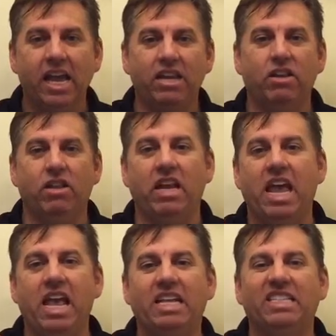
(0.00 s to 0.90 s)

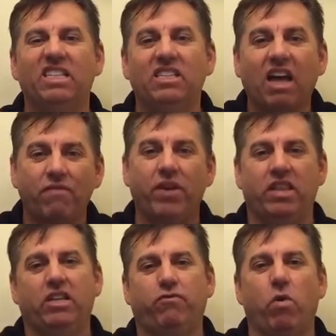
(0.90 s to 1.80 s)
in stuffing
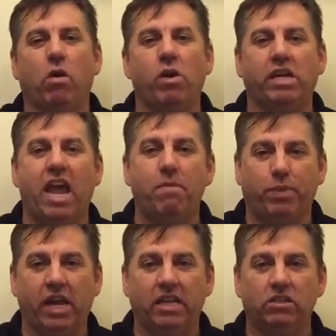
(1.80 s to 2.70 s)
these 401k
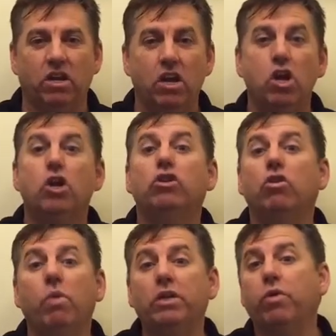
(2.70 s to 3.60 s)
plans,
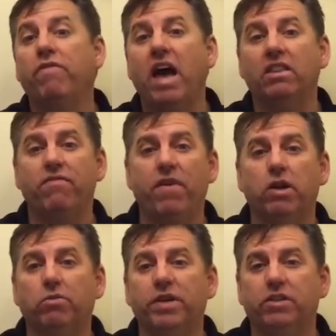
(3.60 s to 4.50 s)
to which we've had the
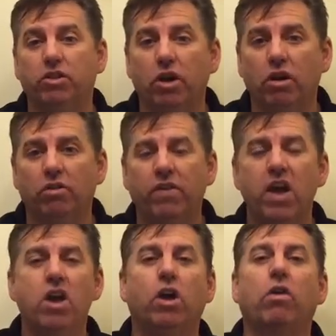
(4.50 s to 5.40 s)
Federal Reserve
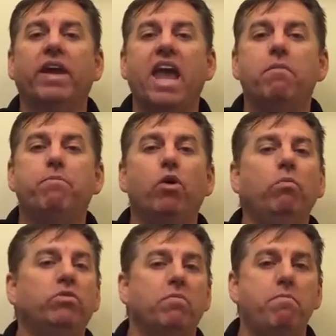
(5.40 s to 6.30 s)
create
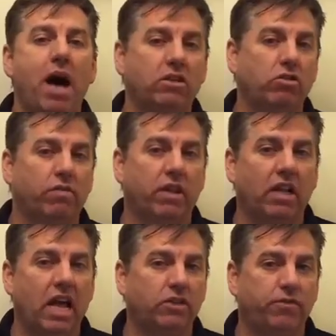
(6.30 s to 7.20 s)
booms and busts over the
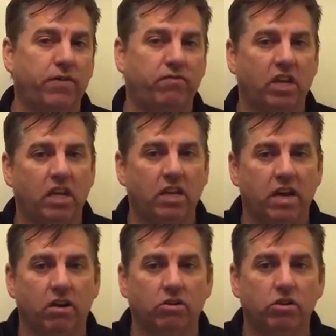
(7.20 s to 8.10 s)
last 15
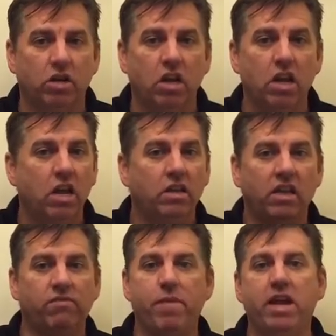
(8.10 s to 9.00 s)
years
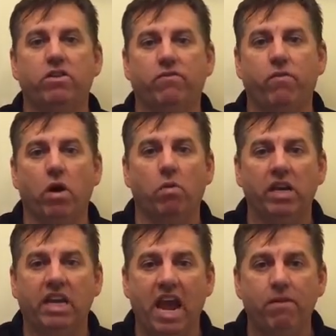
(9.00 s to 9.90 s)
that have made your
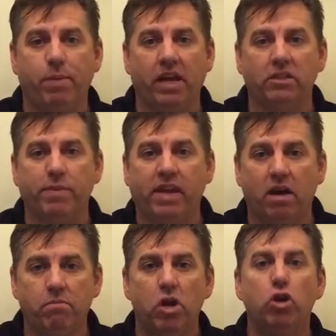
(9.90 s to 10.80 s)
401k plans
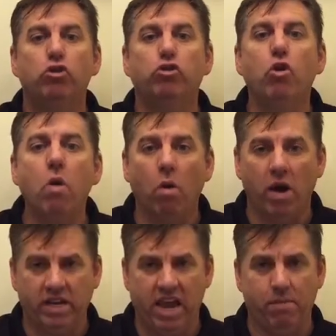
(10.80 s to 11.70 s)
become
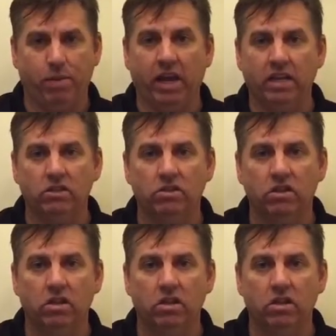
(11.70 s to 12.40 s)
201k plans.